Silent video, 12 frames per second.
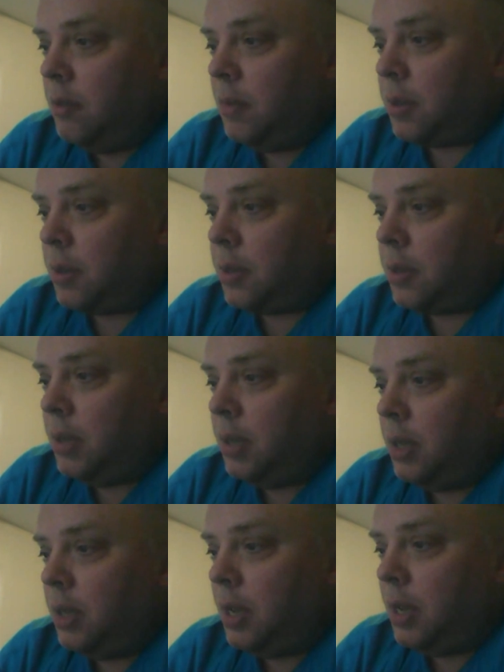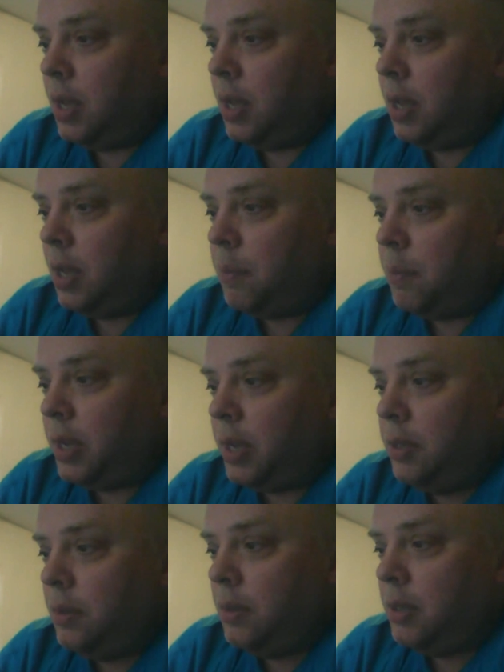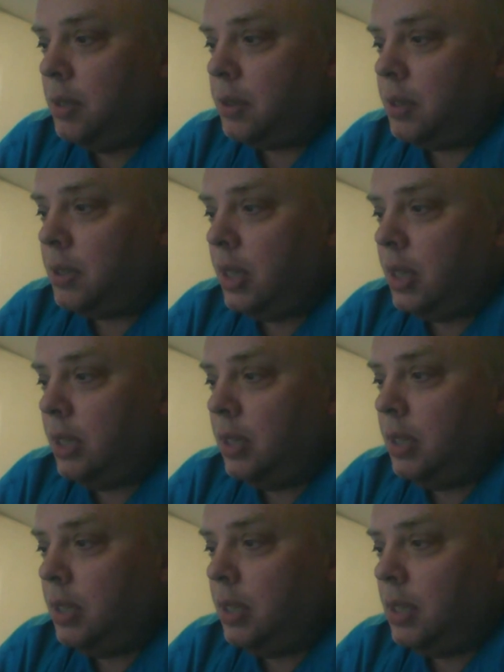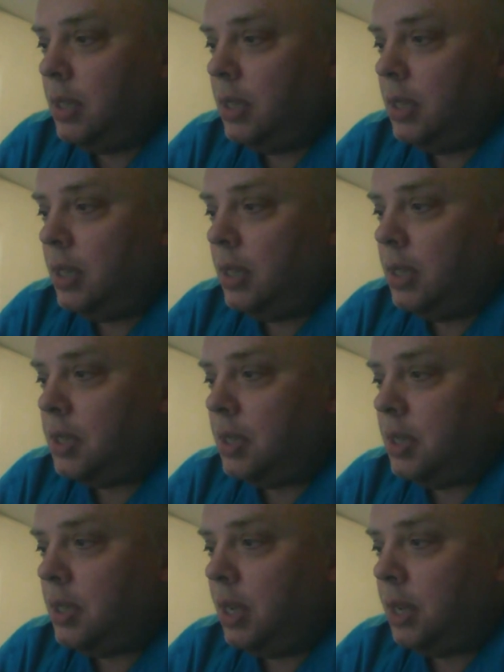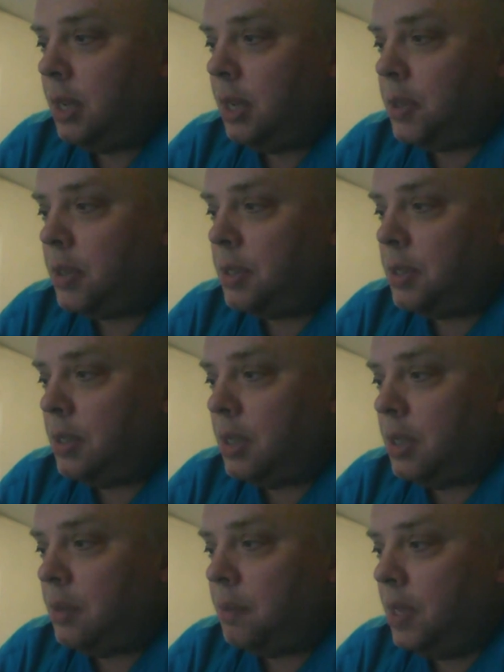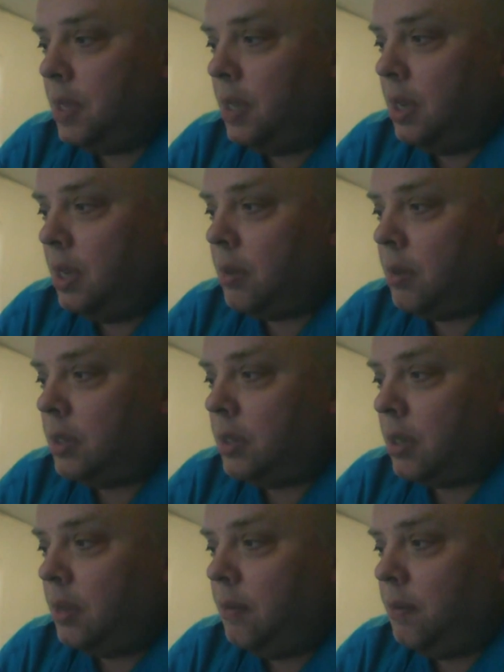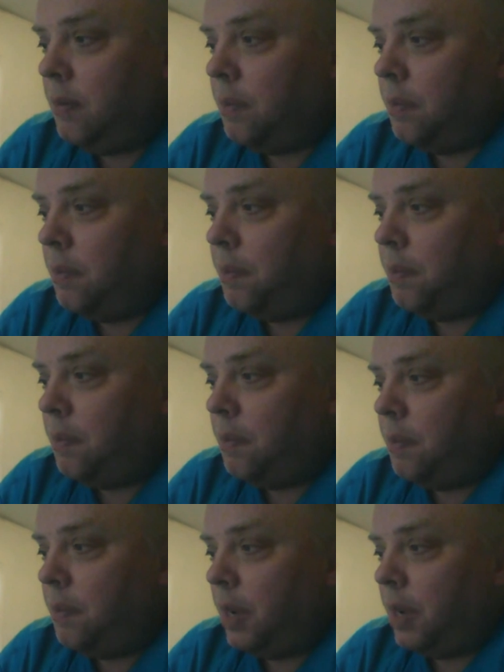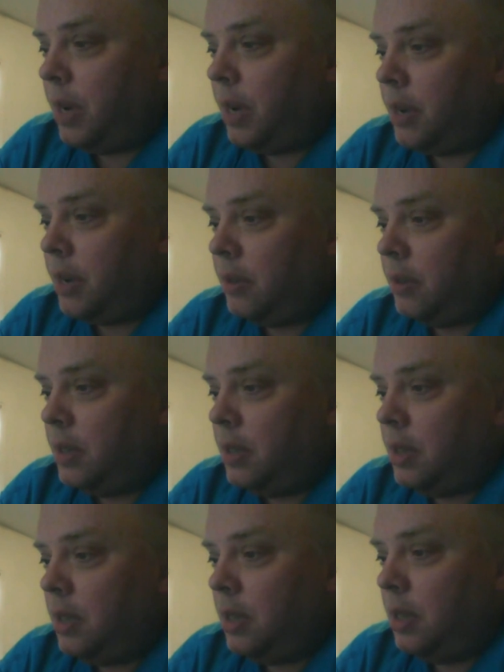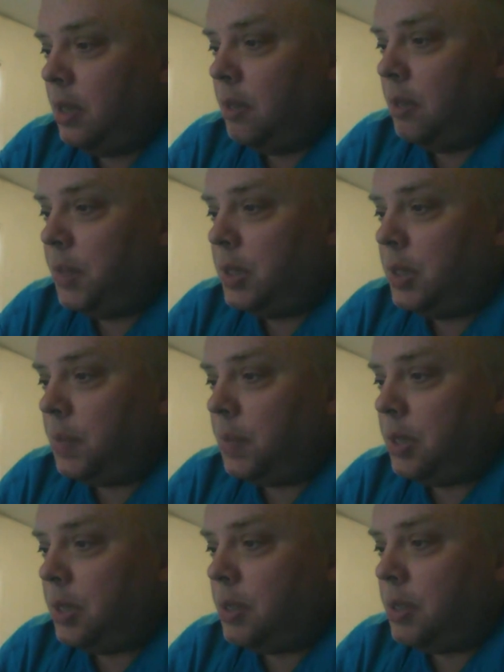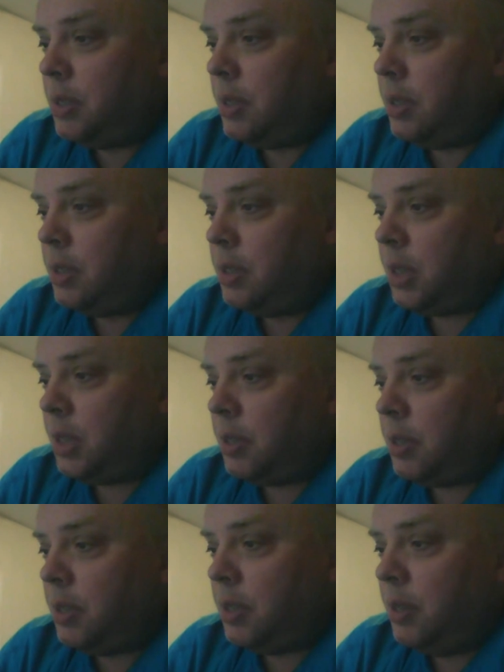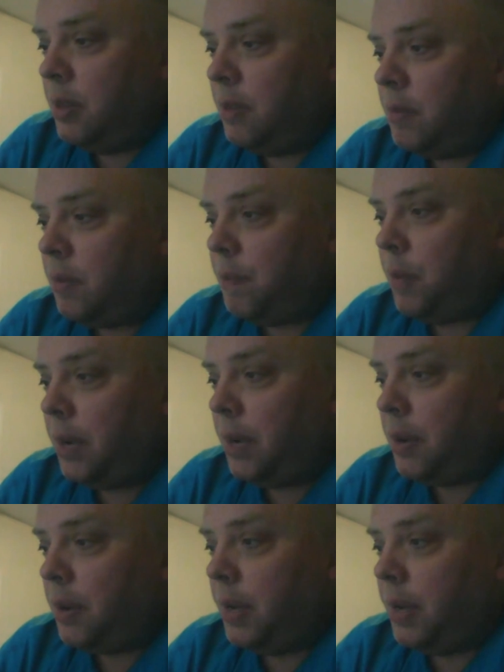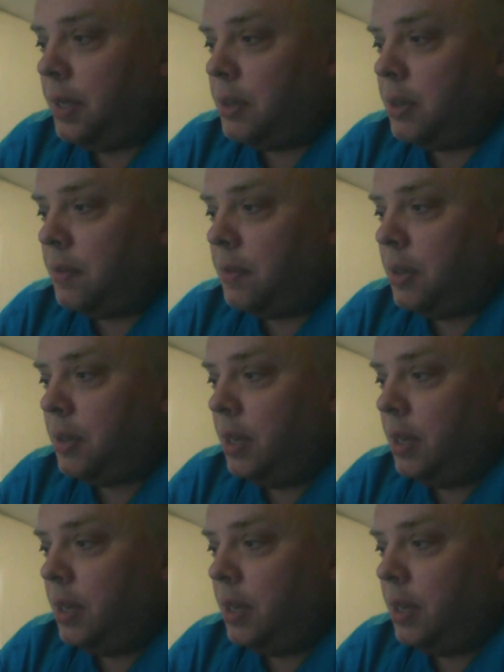Mark Twain. I bring you the stately nation named Christendom, returned, bedraggled, besmirched, dishonored from pirate raids of